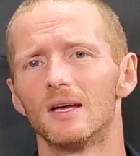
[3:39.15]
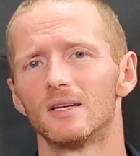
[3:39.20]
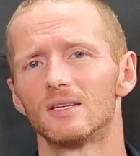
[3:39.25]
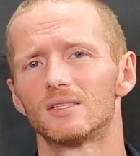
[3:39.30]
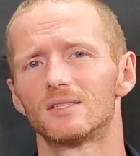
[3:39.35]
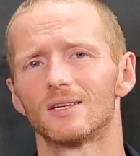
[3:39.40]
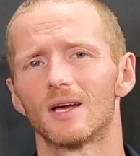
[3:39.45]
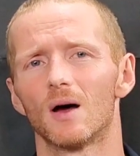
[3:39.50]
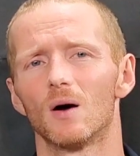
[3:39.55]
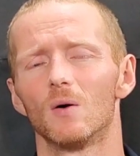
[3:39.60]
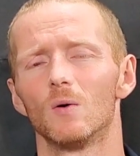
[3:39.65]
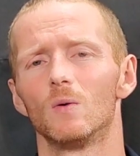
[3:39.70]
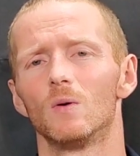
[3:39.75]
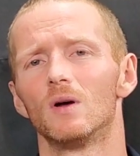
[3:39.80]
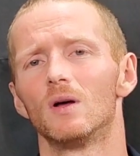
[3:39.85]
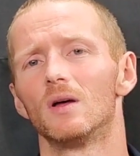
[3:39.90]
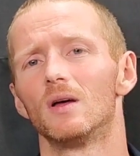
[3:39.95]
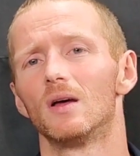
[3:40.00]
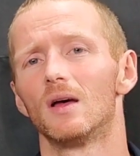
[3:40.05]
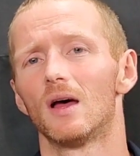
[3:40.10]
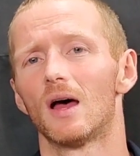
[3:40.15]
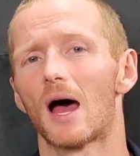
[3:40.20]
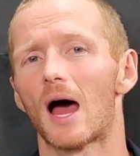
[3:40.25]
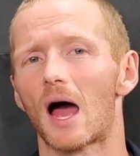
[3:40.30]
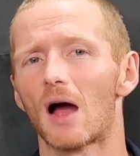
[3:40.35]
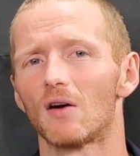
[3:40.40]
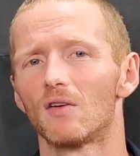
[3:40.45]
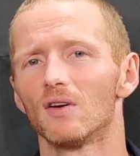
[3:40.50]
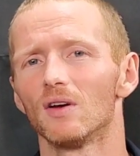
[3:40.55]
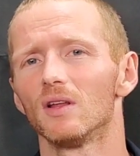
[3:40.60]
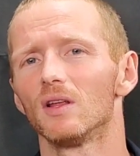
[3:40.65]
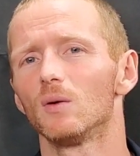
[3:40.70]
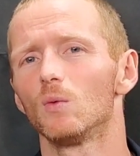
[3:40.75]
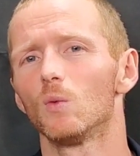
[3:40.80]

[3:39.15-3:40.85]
So I really